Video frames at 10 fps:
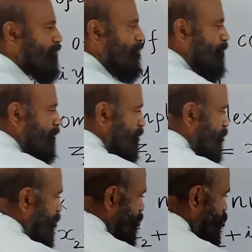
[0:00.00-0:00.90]
If this
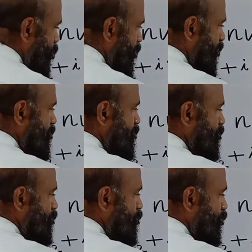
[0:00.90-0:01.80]
is z1 and
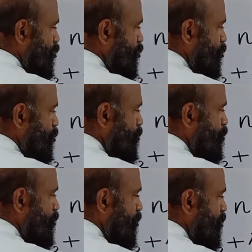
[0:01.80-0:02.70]
this is z2,